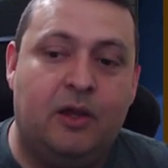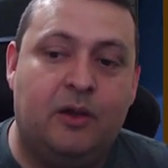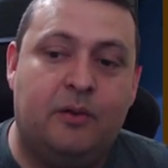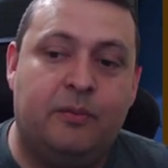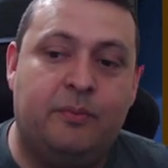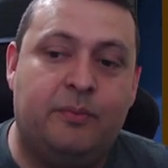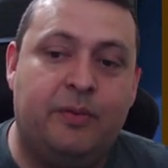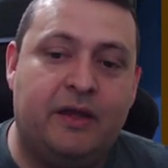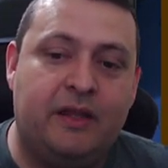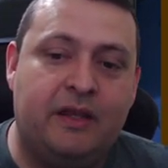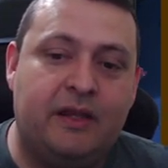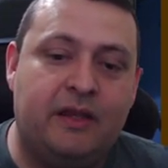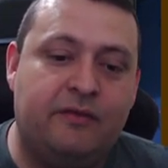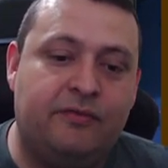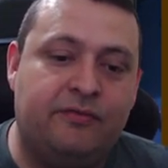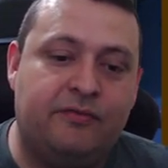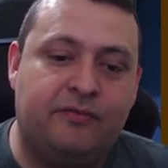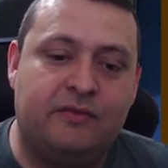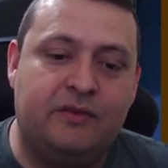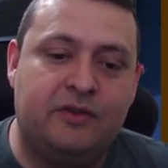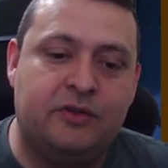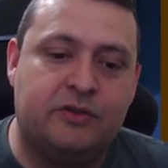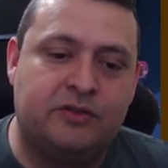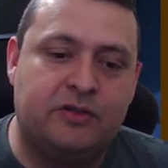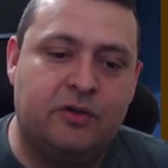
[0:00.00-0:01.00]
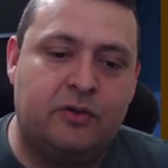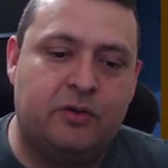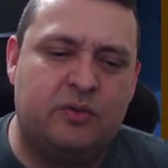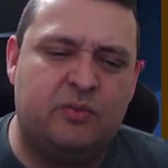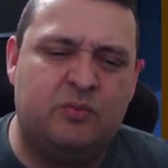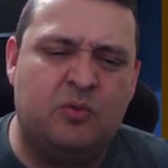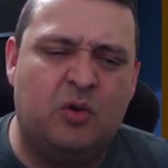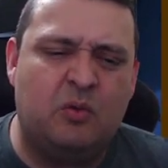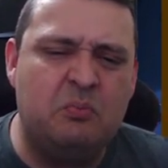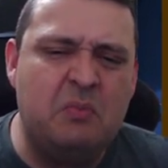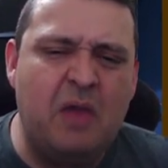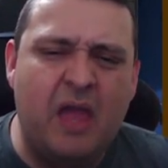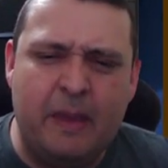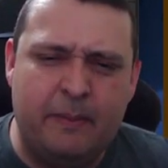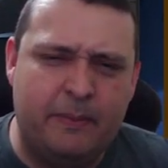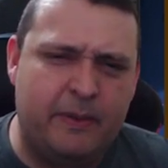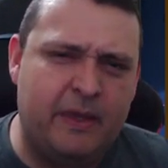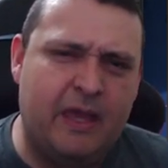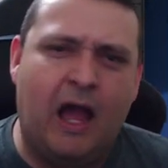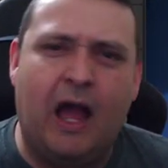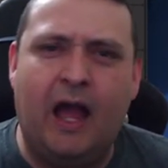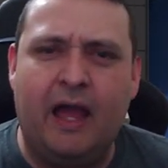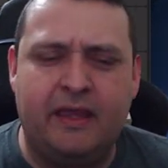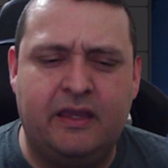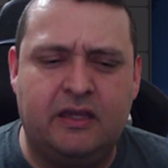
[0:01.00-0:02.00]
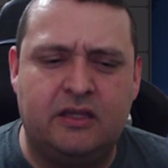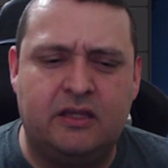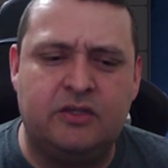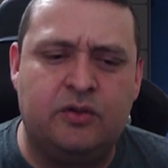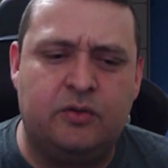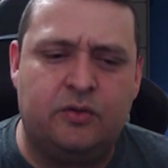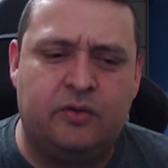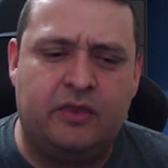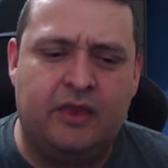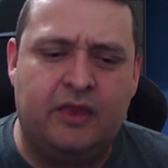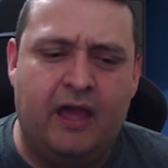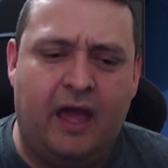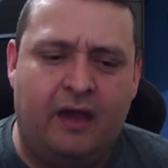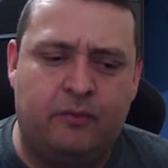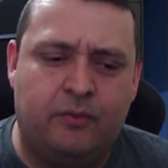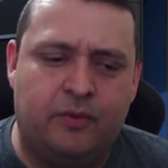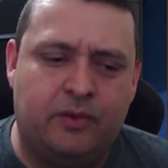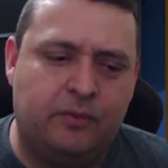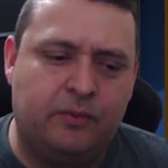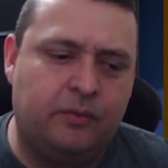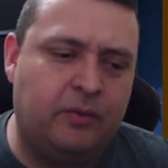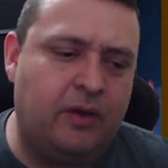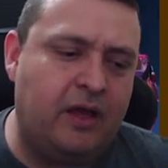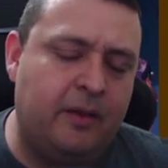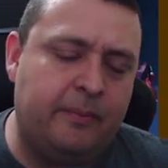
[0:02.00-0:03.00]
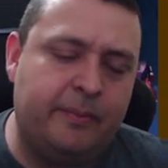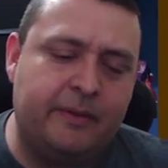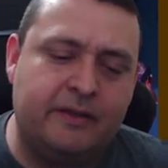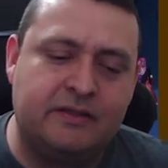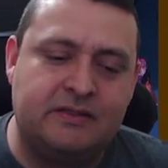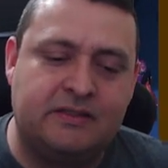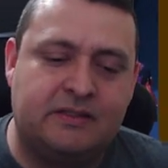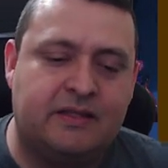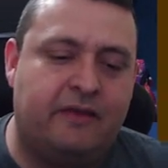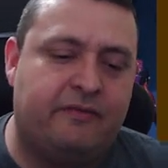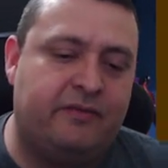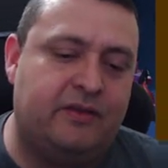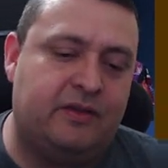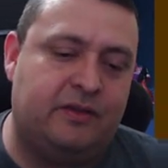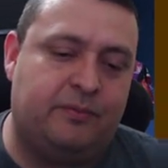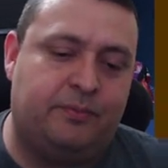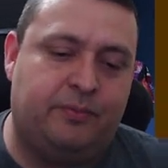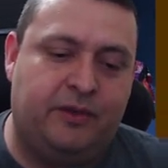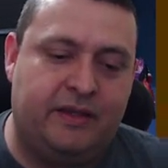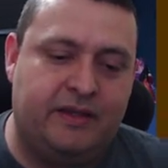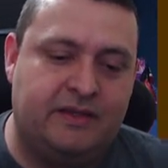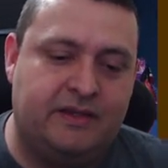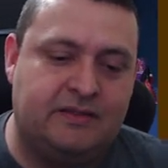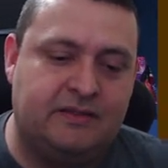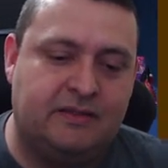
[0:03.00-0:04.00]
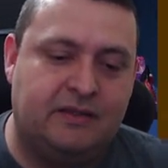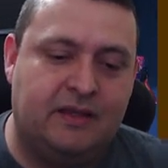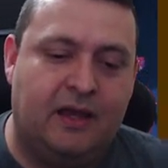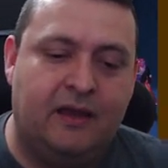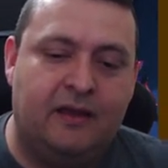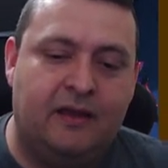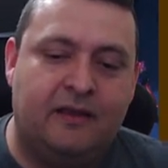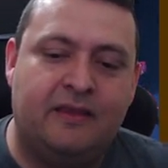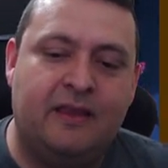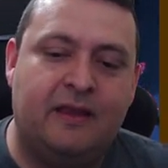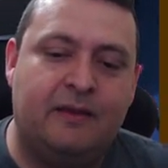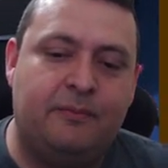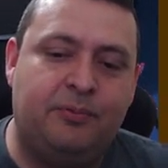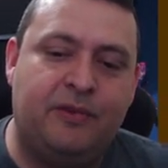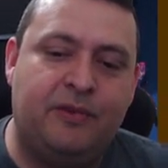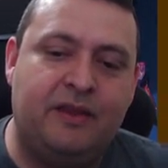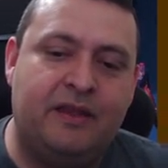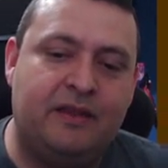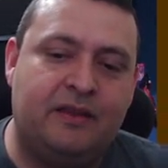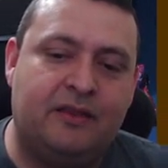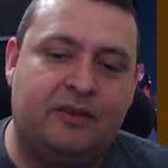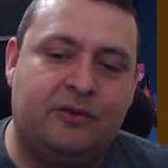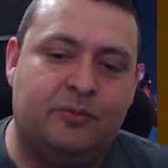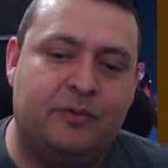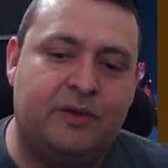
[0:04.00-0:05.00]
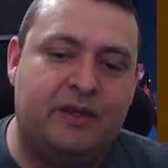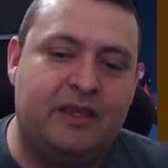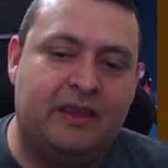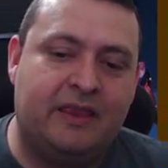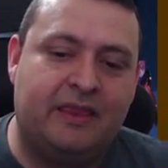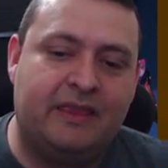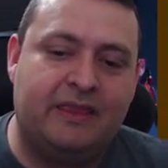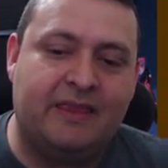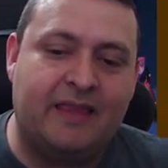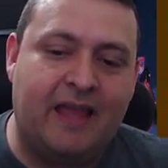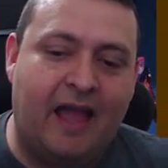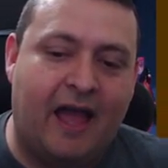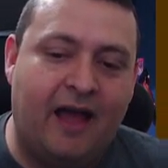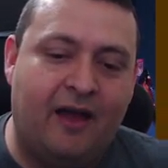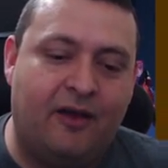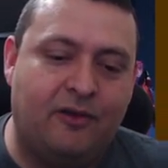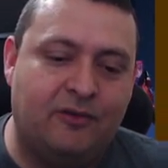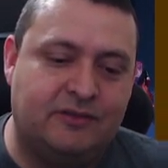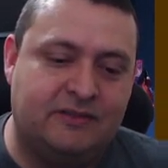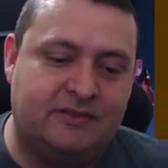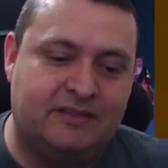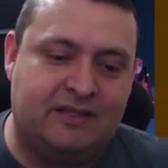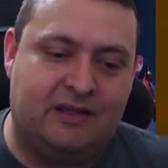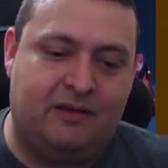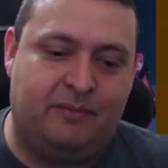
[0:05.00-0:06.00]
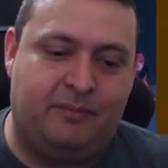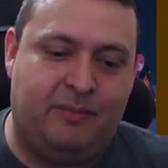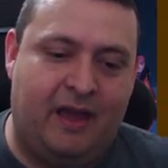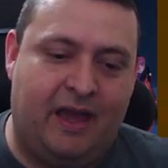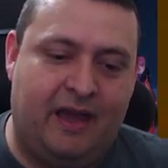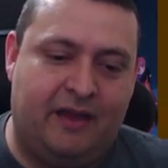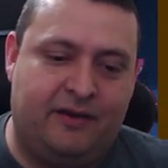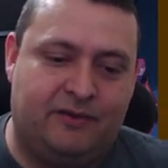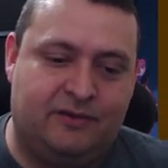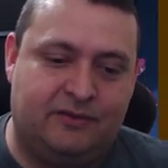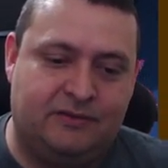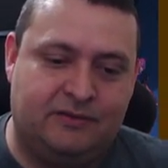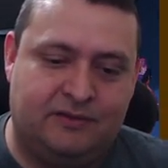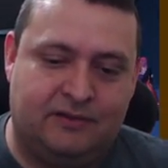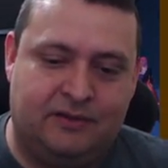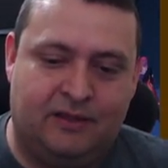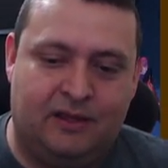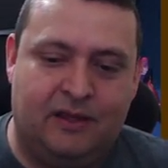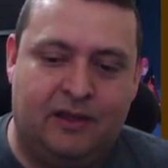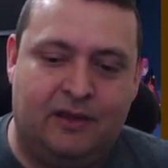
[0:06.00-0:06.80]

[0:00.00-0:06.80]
But if you're showing, well, maybe I could do that one. Well, how about seventh place? They played 3,000 battles.